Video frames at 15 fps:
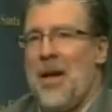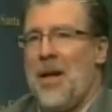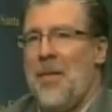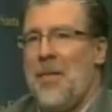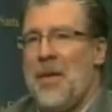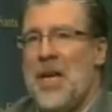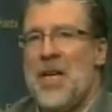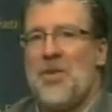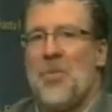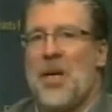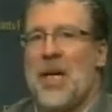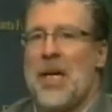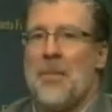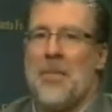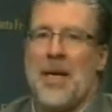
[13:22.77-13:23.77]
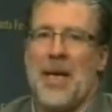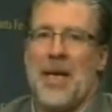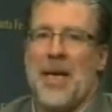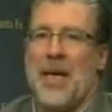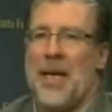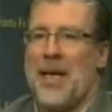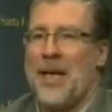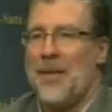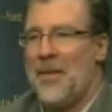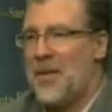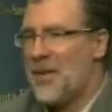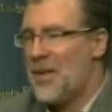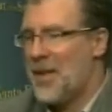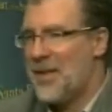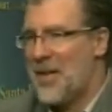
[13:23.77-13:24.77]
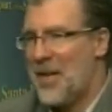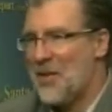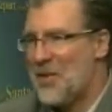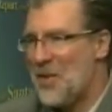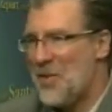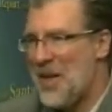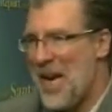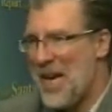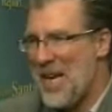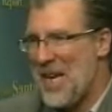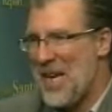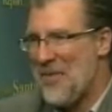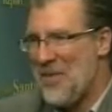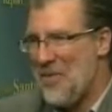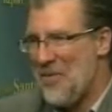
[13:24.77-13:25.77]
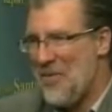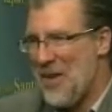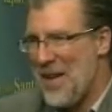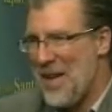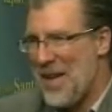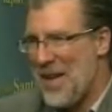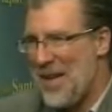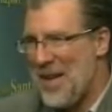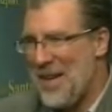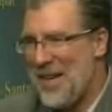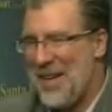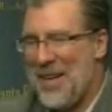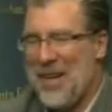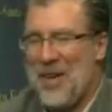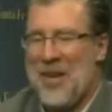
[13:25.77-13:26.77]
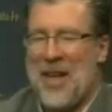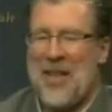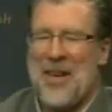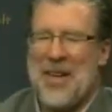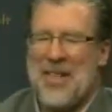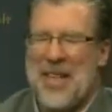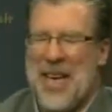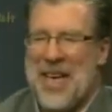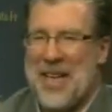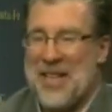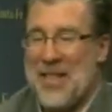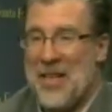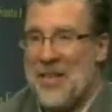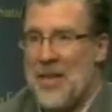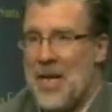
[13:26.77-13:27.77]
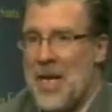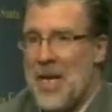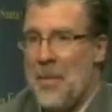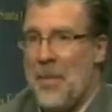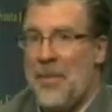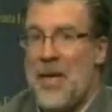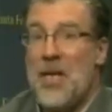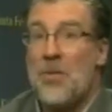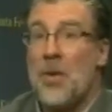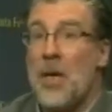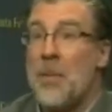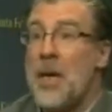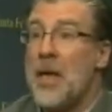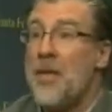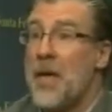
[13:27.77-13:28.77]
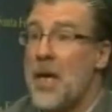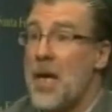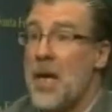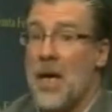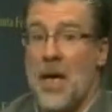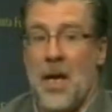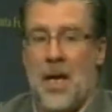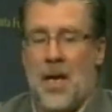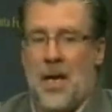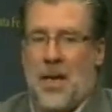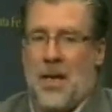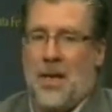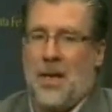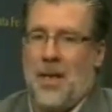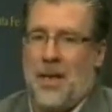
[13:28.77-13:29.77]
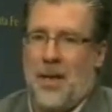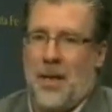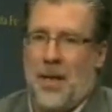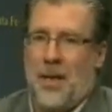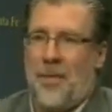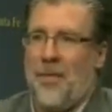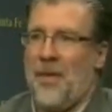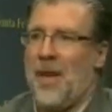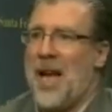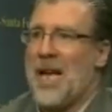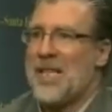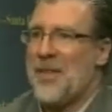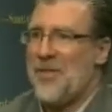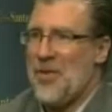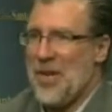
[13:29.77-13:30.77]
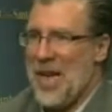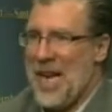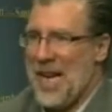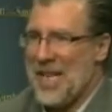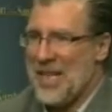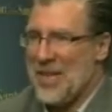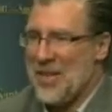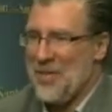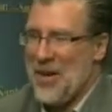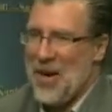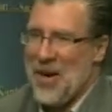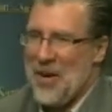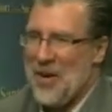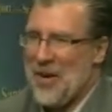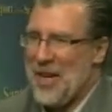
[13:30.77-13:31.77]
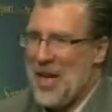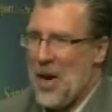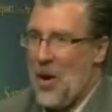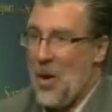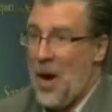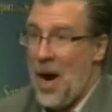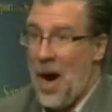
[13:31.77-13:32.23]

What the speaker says: these were going to be, and this is going to sound so naive and funny, you know, now that I say it, it sounds, but these are going to be the, you know, the philosopher kings of our, you know,